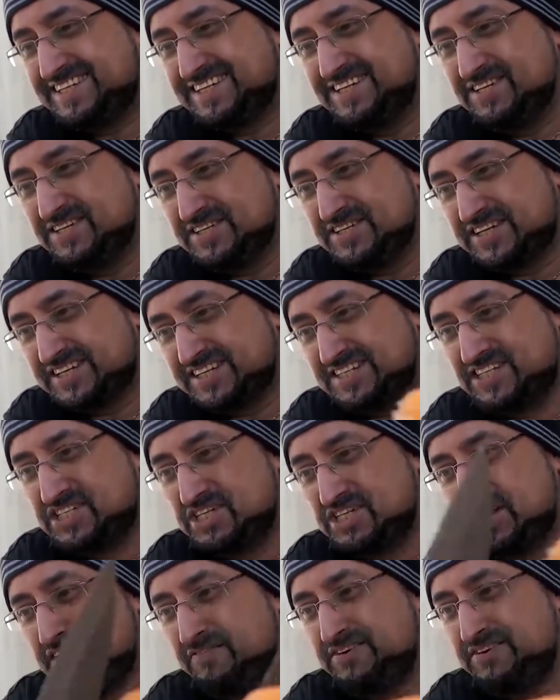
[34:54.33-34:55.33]
Look, let's
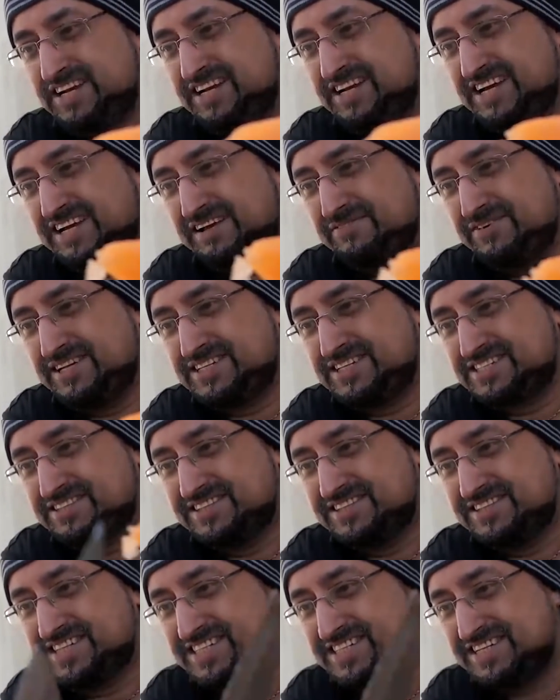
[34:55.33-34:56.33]
sharpen it like a
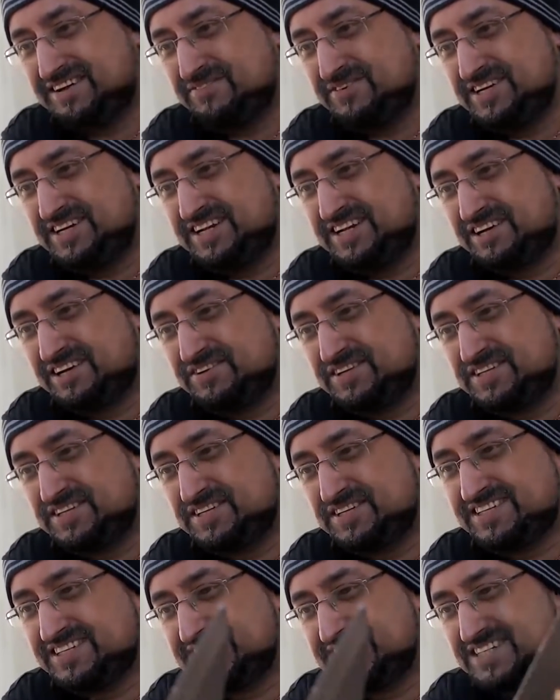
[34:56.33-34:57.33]
pencil. Let's sharpen it like a
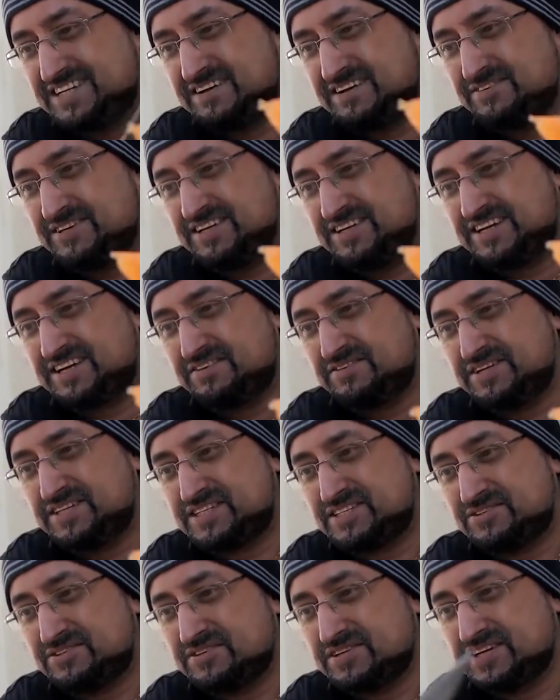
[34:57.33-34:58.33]
pencil. Let's sharpen it like a
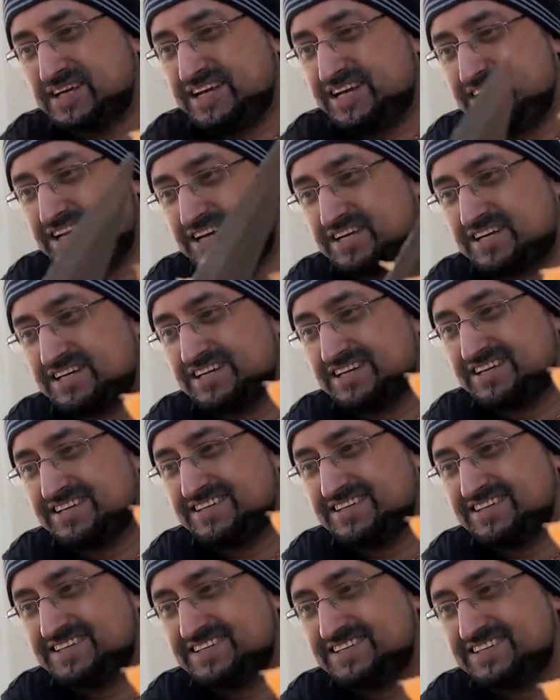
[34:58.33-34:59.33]
pencil. Hey, look.
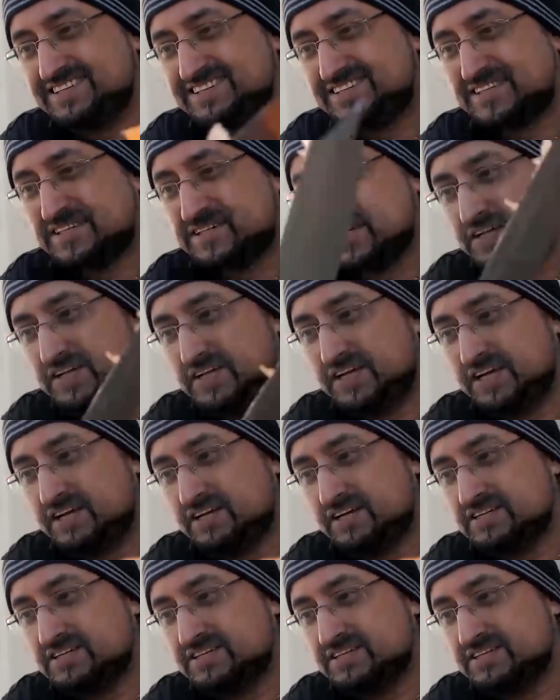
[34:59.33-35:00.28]
There you go.